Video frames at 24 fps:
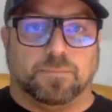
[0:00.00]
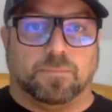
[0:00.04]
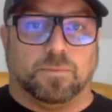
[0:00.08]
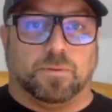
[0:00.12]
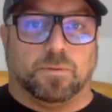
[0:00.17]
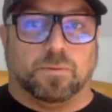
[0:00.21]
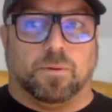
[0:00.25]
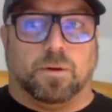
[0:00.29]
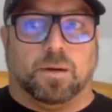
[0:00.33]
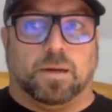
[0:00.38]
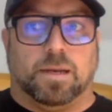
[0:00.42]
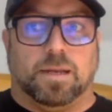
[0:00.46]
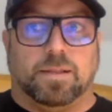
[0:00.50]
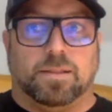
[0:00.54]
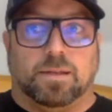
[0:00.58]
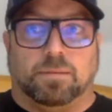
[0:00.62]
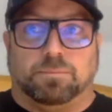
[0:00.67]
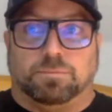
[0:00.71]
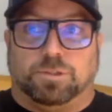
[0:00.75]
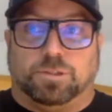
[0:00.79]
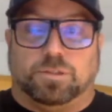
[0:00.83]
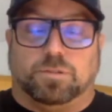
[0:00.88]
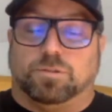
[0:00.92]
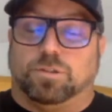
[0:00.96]
Right. And then
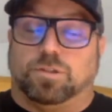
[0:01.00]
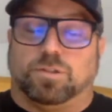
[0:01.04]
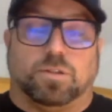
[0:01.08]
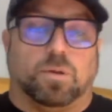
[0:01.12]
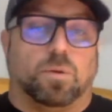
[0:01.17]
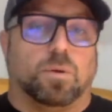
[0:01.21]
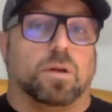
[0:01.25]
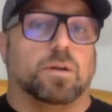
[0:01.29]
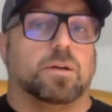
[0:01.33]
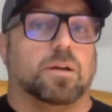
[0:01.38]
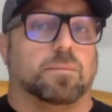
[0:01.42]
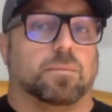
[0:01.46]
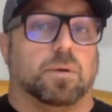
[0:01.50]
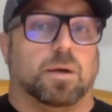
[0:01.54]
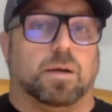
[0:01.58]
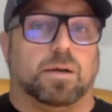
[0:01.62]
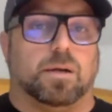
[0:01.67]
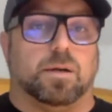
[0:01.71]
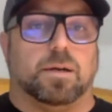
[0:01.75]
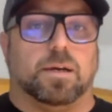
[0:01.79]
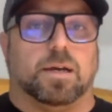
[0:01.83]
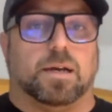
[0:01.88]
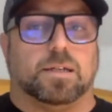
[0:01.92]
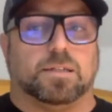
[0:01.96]
just throwing a number out here,
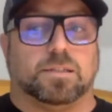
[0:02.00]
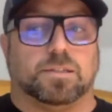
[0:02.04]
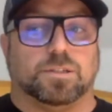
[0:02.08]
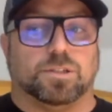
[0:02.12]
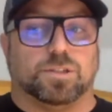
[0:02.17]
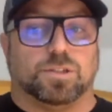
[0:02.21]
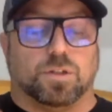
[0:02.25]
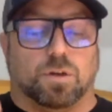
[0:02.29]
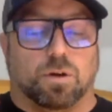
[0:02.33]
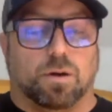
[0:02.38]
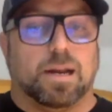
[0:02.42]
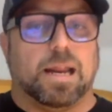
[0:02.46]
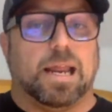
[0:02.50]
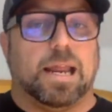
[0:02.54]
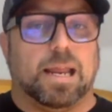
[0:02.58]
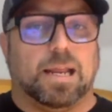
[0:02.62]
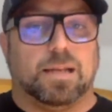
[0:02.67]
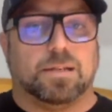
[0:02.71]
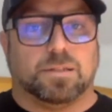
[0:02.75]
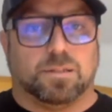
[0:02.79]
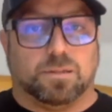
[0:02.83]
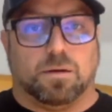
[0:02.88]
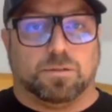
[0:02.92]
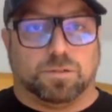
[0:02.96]
guys, to start
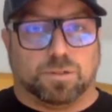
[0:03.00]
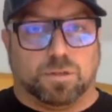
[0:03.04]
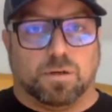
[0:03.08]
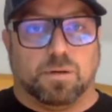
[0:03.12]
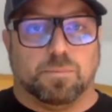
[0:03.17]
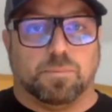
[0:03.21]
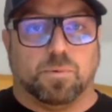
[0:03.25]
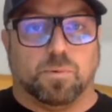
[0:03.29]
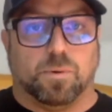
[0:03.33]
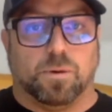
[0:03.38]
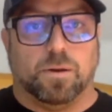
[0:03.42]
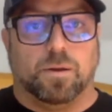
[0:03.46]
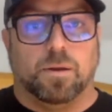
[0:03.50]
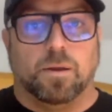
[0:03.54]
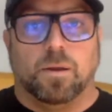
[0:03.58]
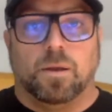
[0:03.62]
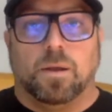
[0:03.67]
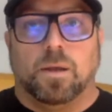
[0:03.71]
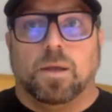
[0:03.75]
our starting point.